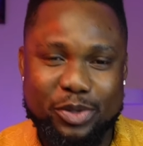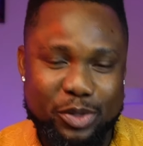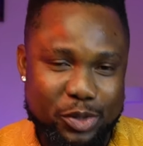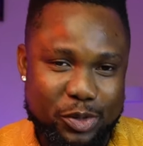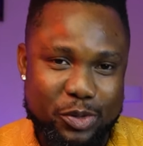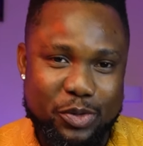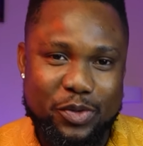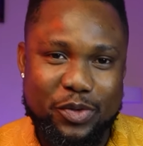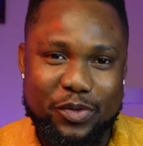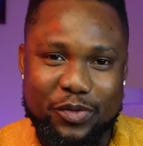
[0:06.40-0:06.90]

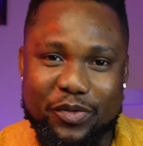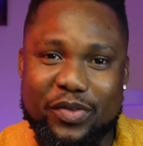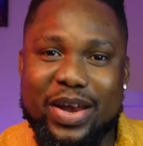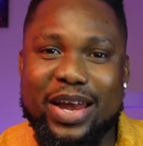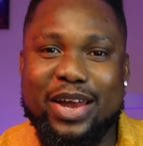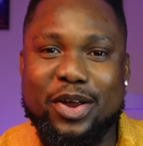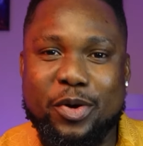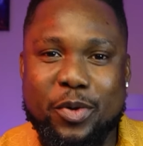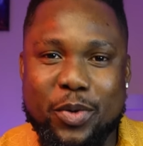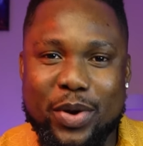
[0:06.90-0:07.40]
with you
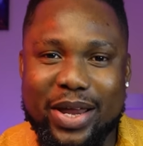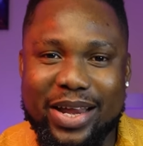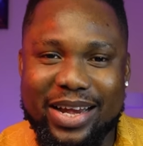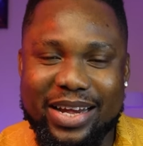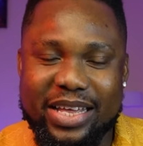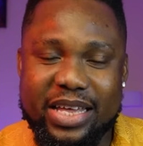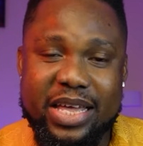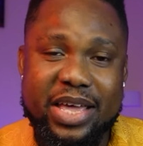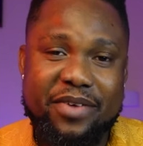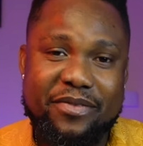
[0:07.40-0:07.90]
very
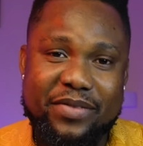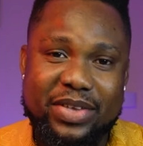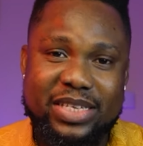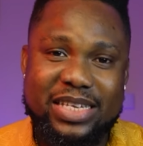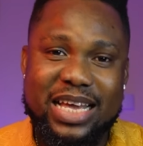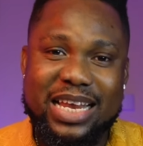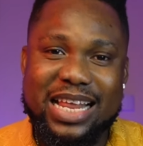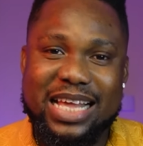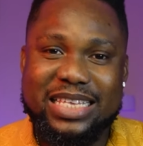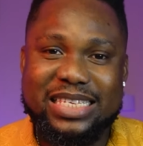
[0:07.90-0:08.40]
quickly.
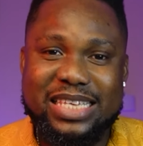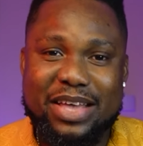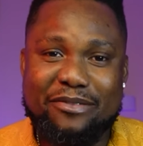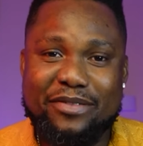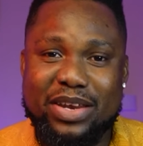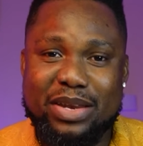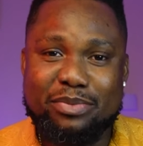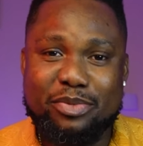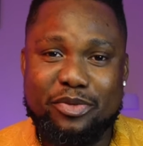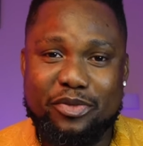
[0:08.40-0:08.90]
Visa that is
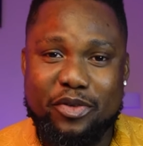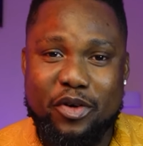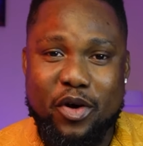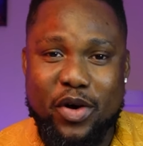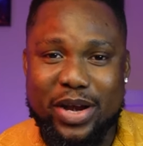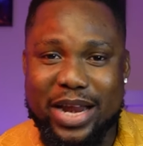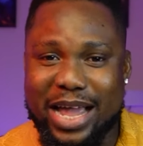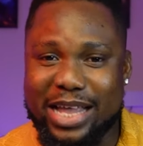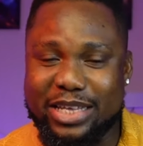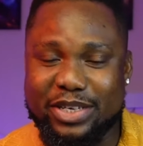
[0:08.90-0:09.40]
available
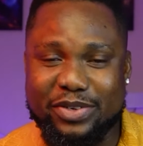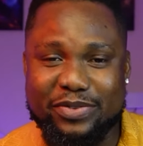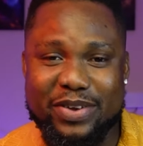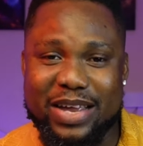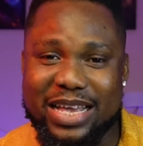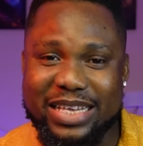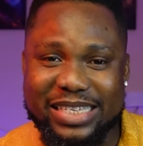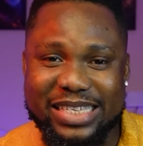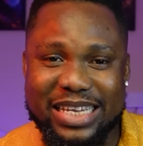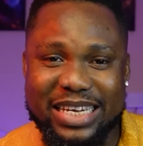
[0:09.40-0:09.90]
for
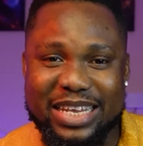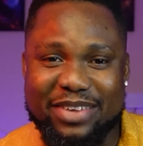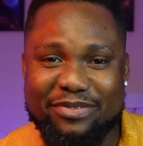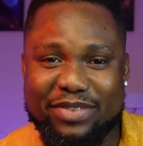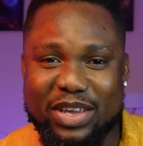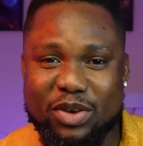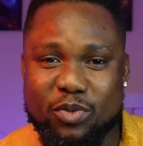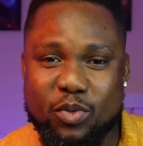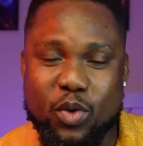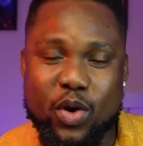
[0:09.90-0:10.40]
Nigerians
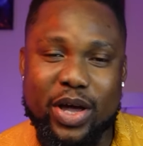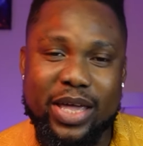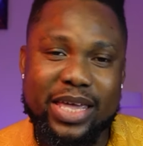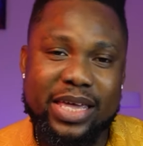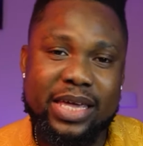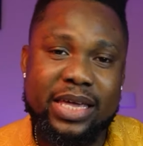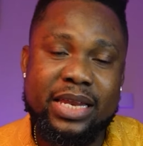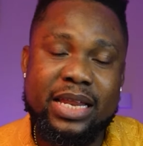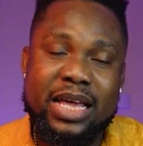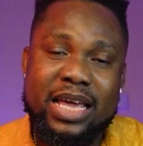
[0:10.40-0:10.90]
living
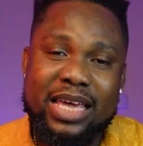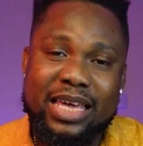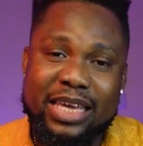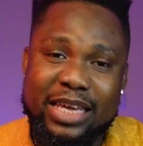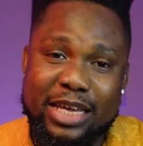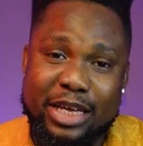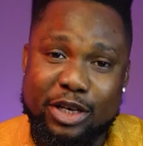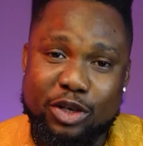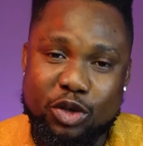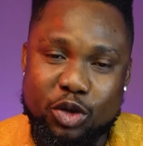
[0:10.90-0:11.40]
working
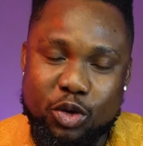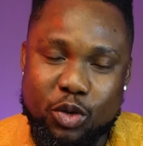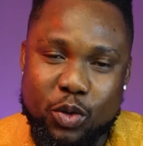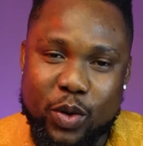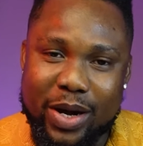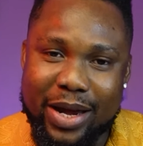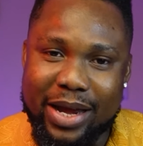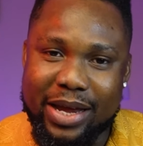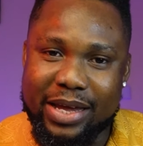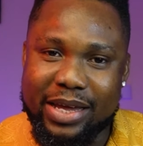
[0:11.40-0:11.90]
in
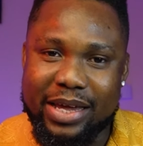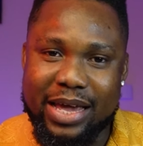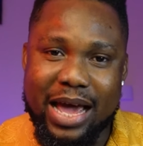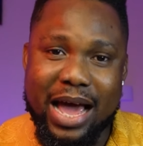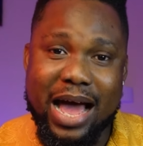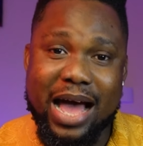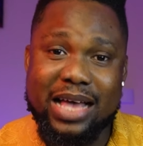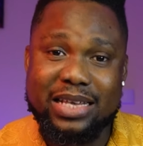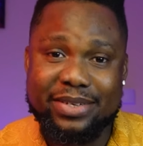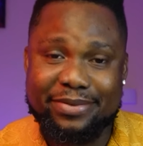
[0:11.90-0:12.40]
UAE
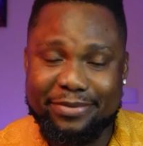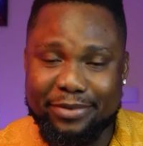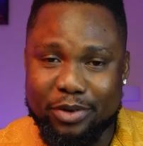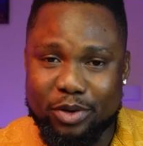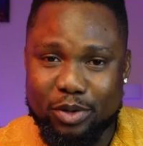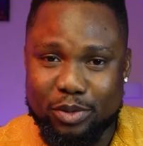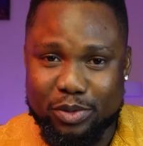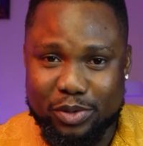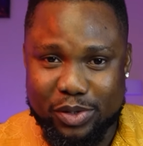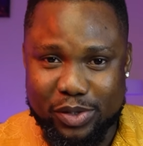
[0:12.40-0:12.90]
as
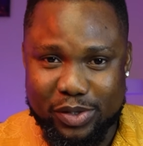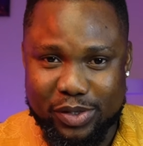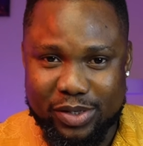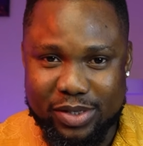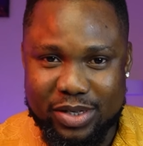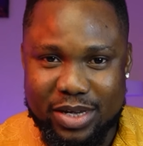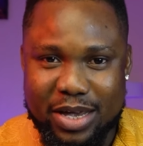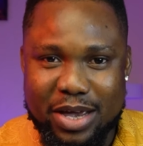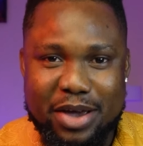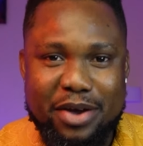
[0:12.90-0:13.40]

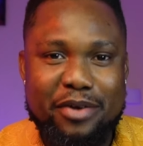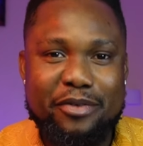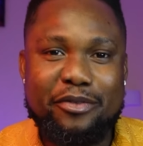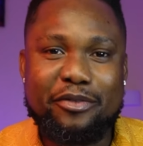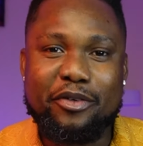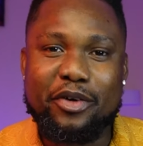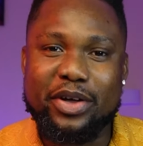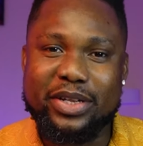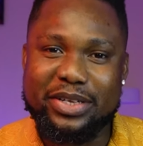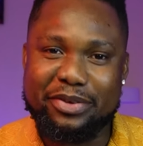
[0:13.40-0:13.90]
follows.
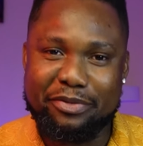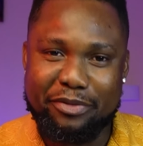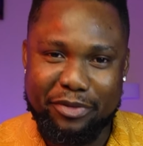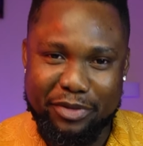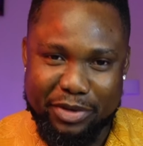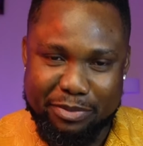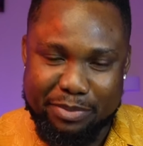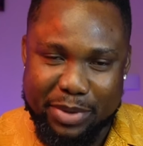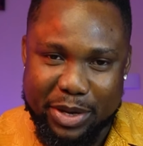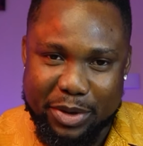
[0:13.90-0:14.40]
For the
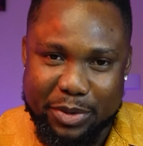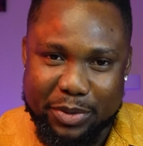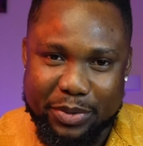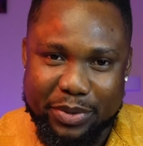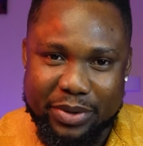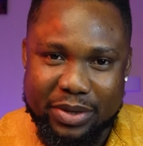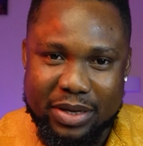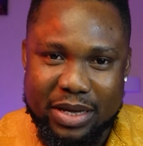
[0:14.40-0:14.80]
female